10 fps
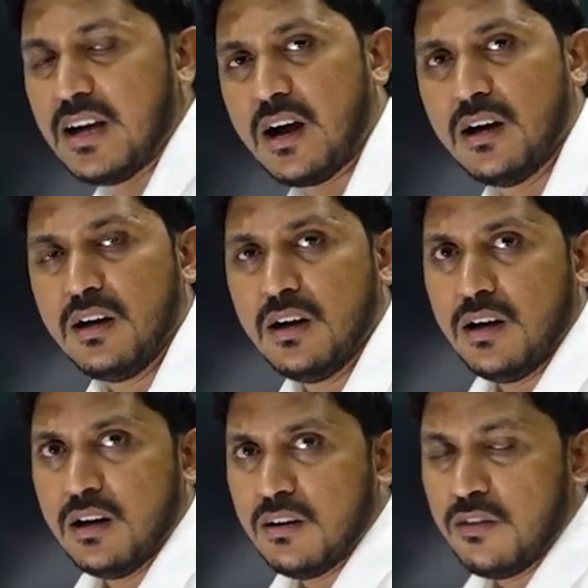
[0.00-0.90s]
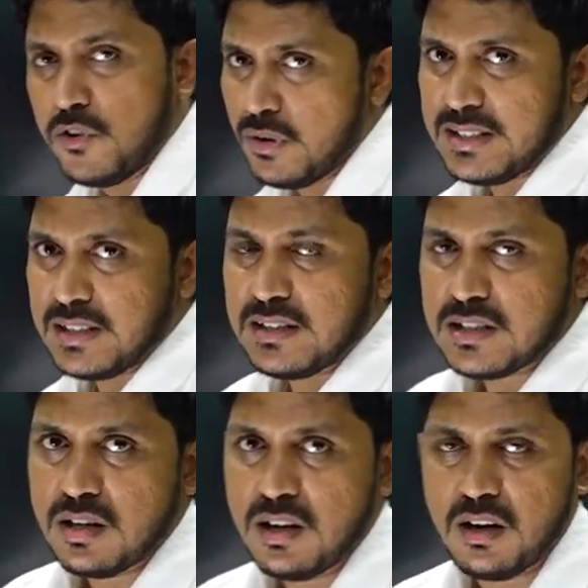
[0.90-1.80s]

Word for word: Yeah, fuel cells